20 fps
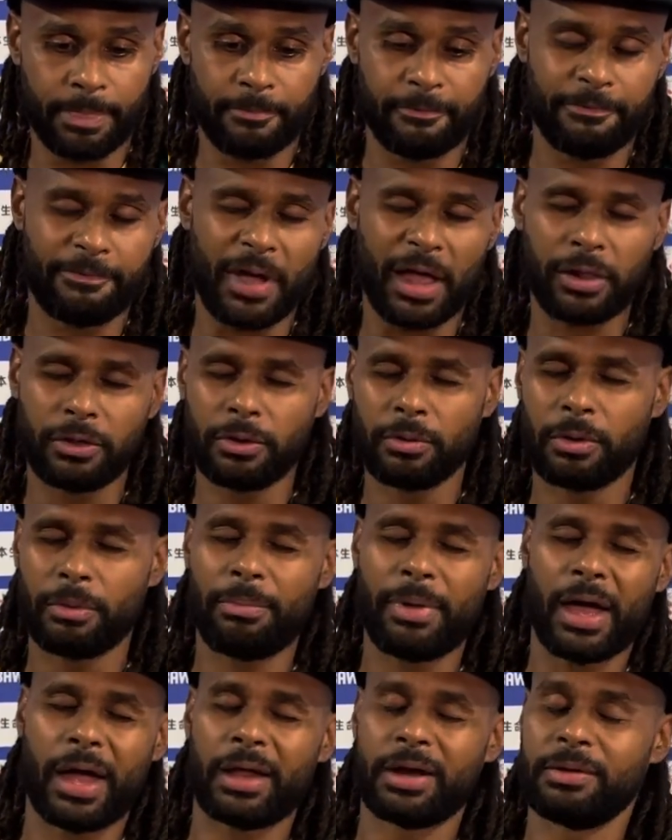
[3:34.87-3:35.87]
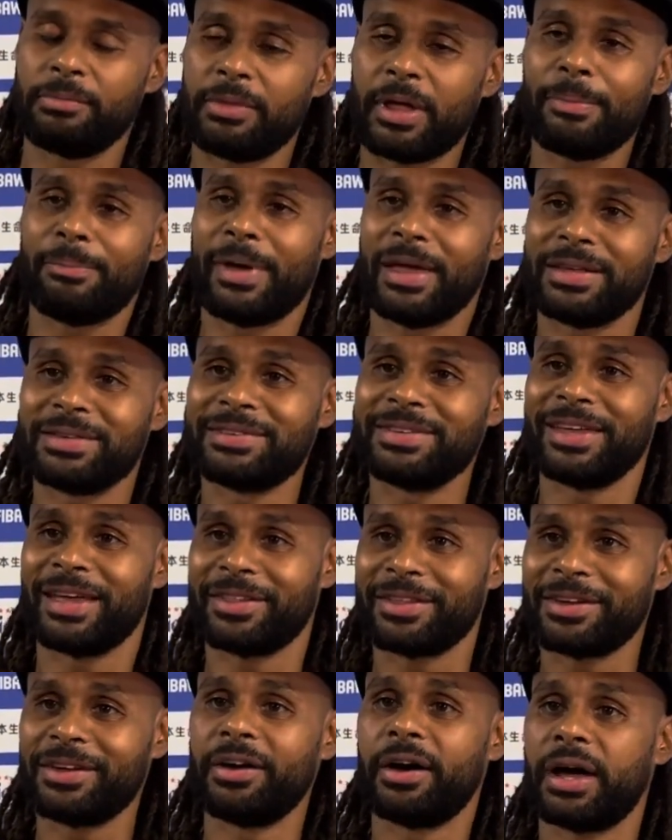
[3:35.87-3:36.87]
value about him that makes the
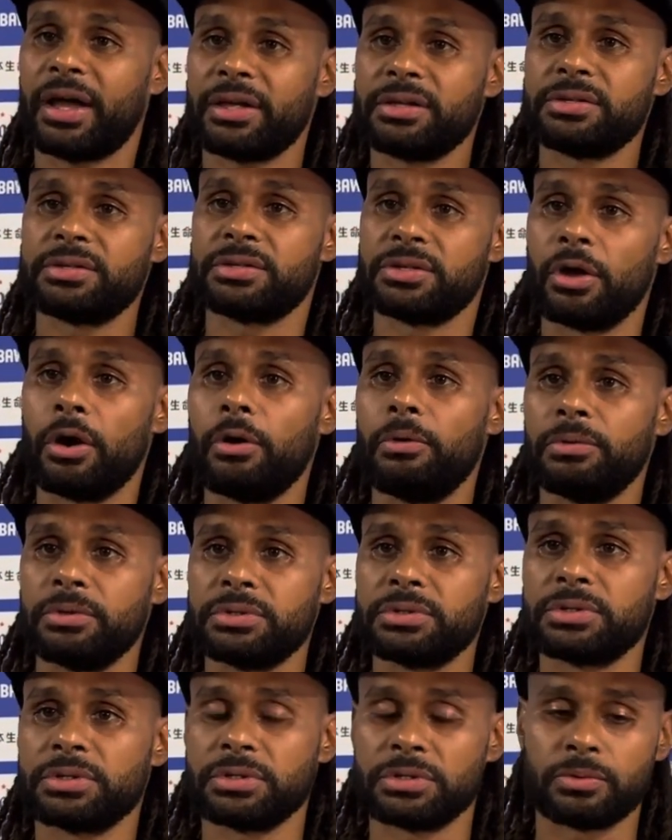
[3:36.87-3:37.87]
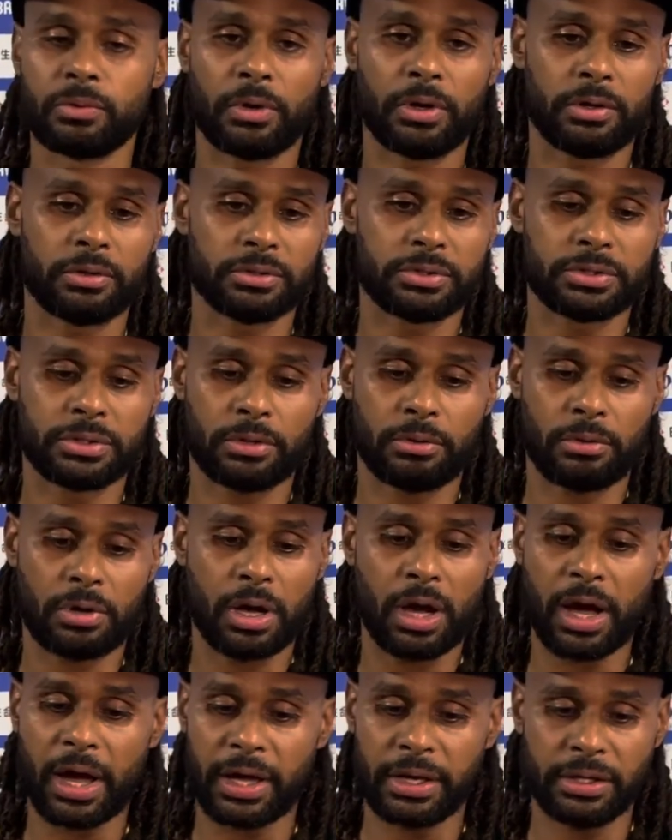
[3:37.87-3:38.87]
other guys go as well. So a
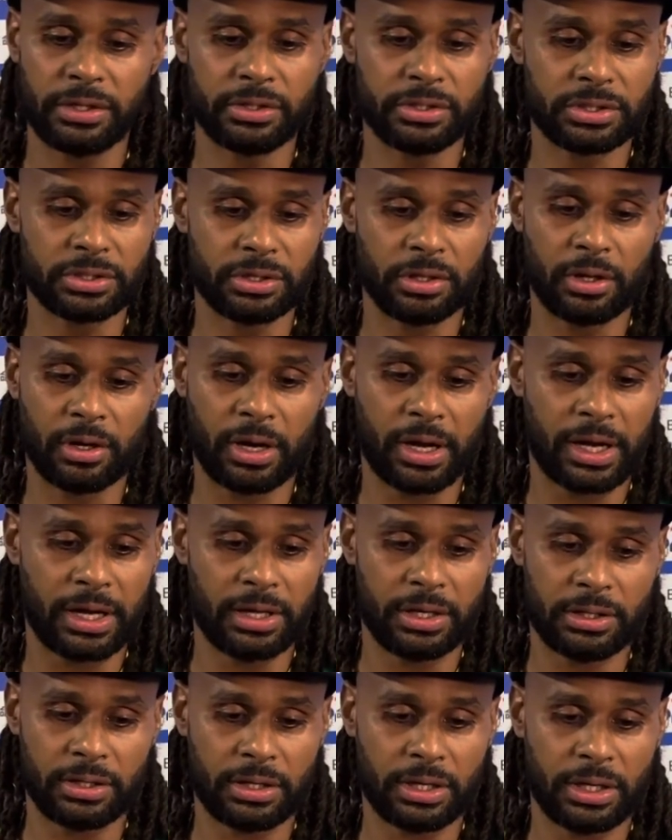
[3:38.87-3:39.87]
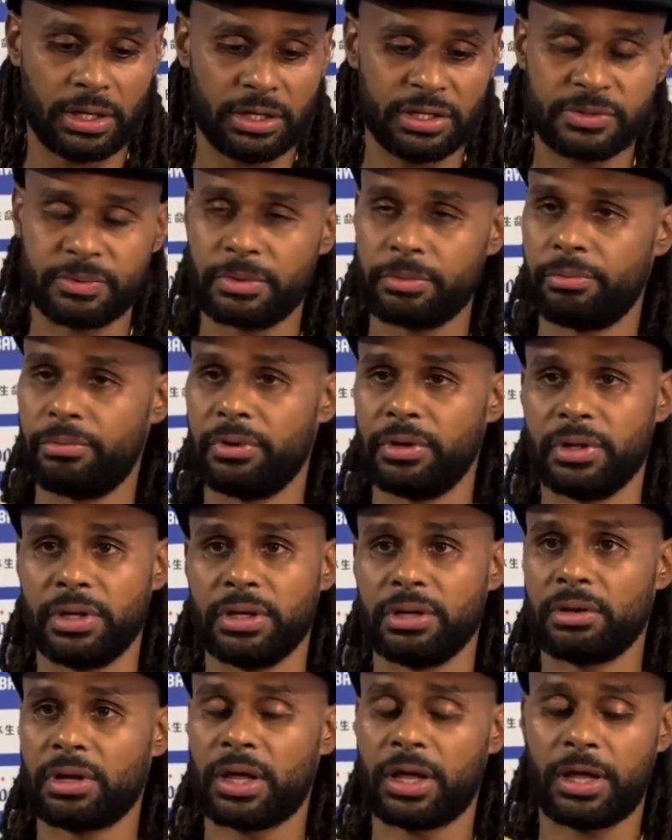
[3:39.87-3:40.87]
high engine guy, and he's been
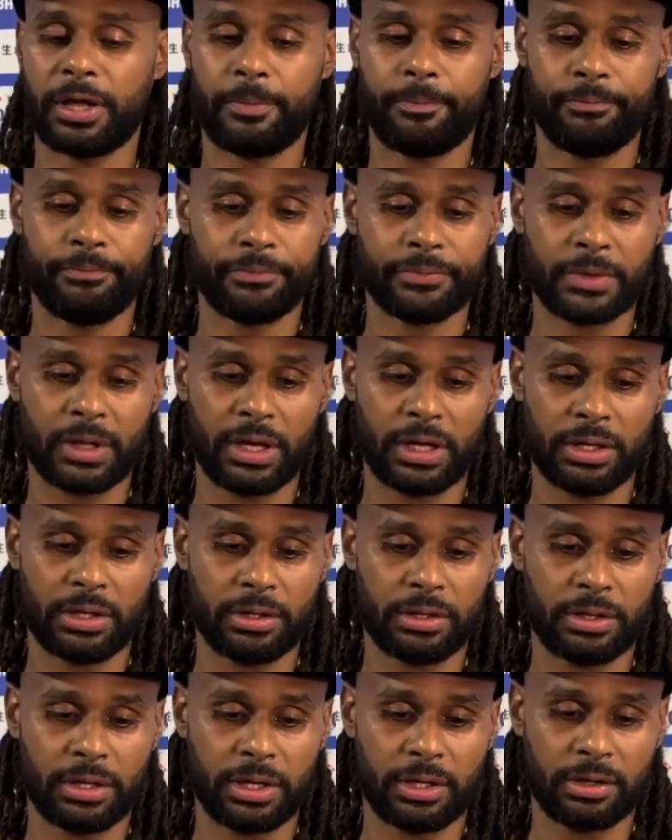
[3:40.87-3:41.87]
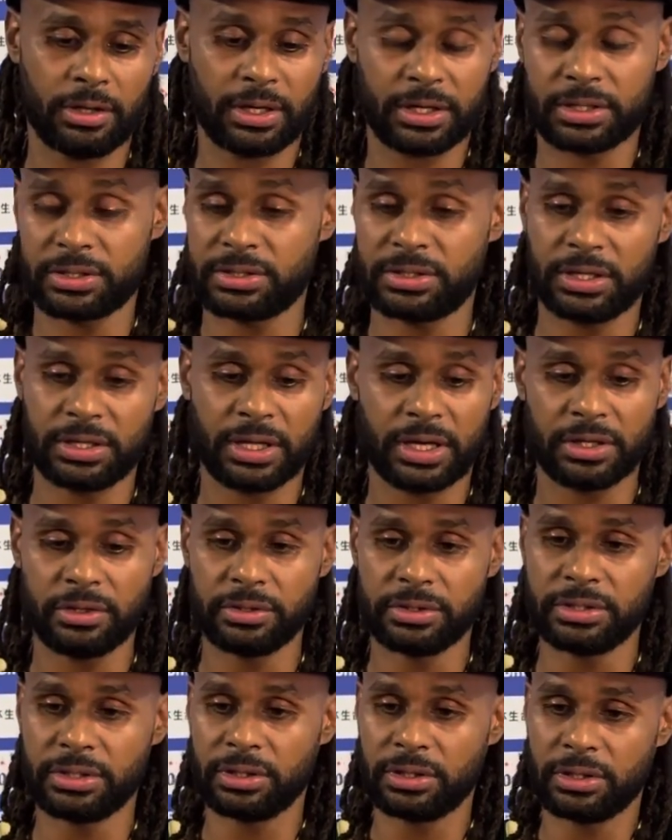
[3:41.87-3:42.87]
brilliant, and like I said, that
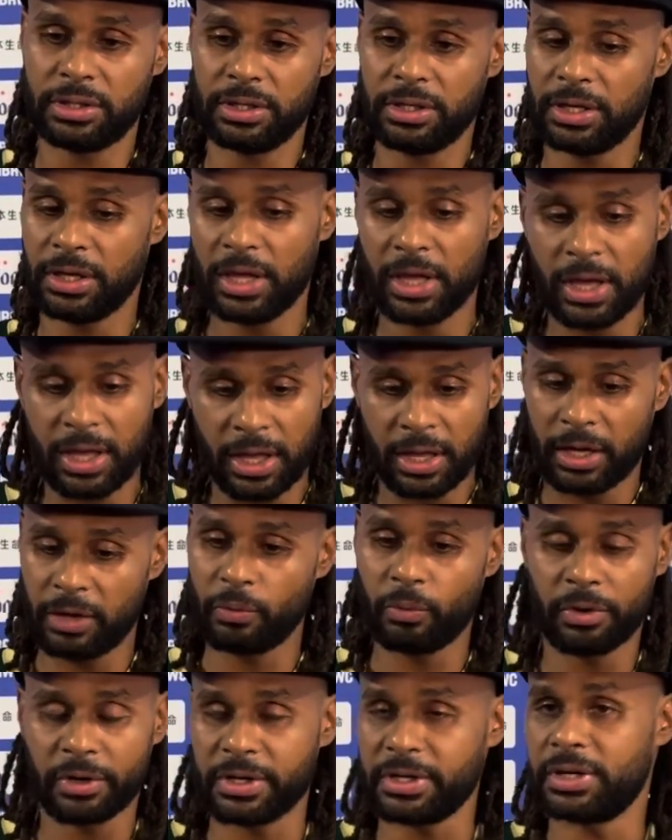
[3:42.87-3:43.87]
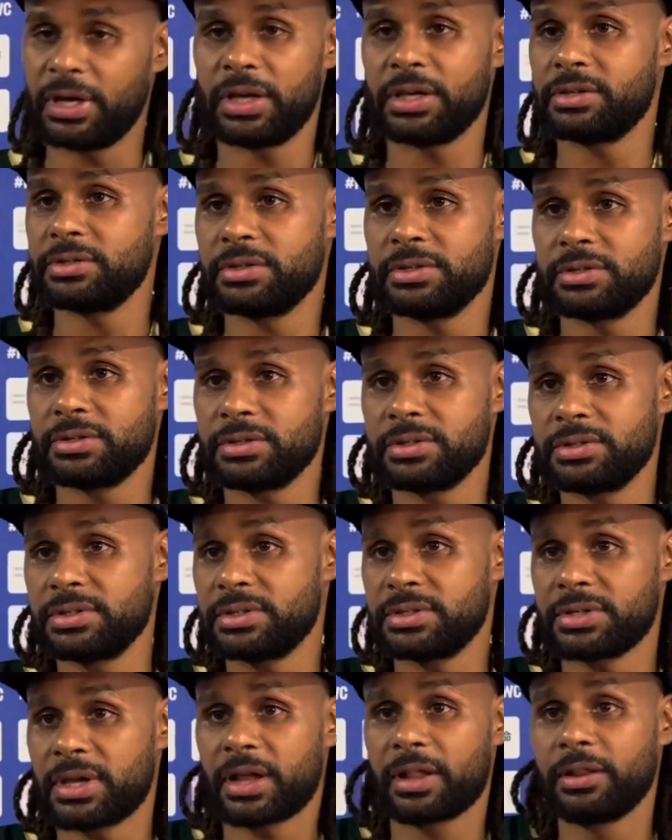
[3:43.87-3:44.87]
utility and what he does is
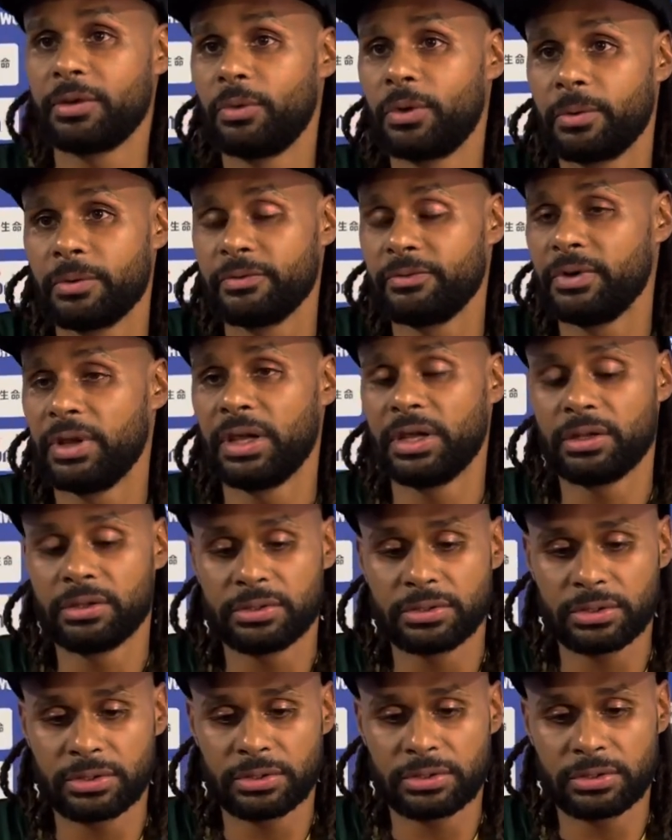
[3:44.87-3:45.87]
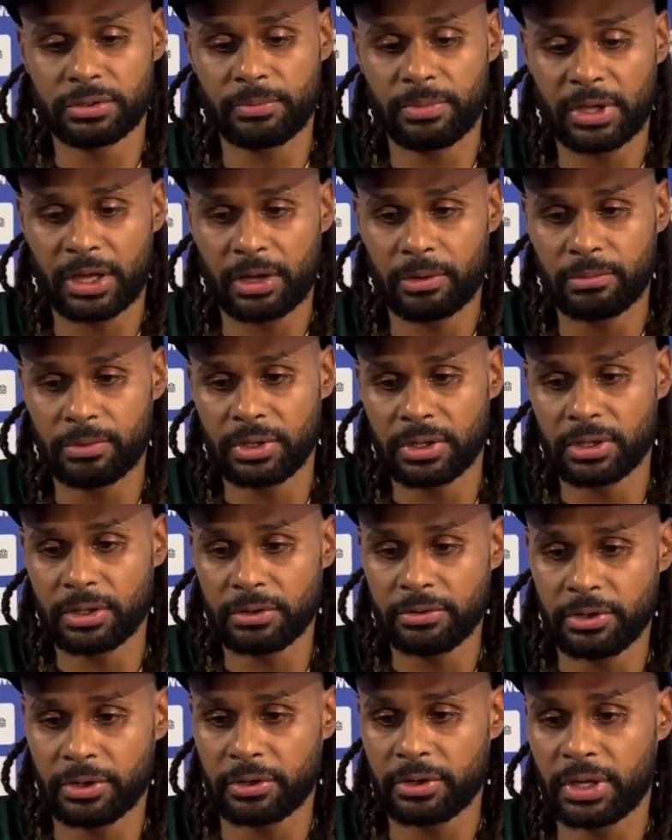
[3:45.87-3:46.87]
exactly what we've needed to be able
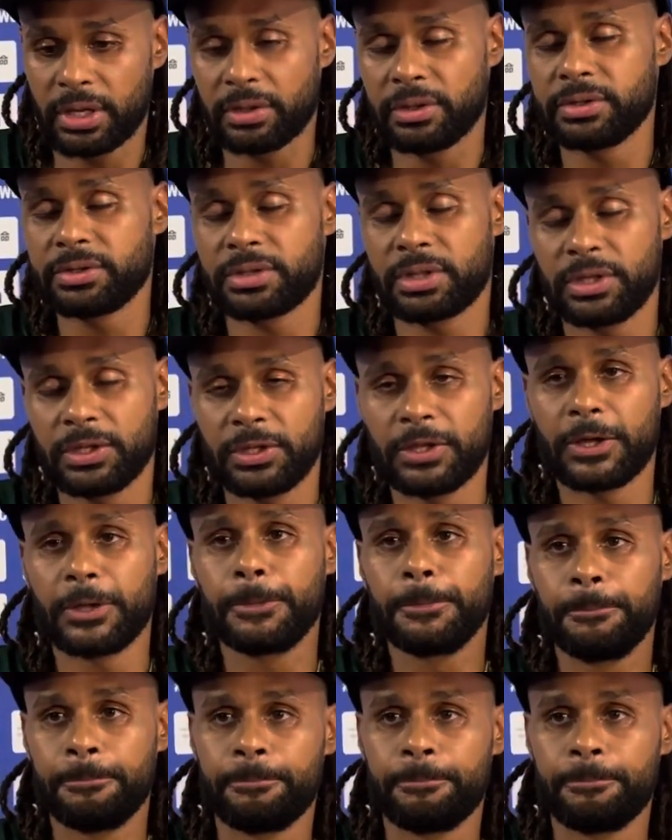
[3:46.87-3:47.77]
to get this thing done.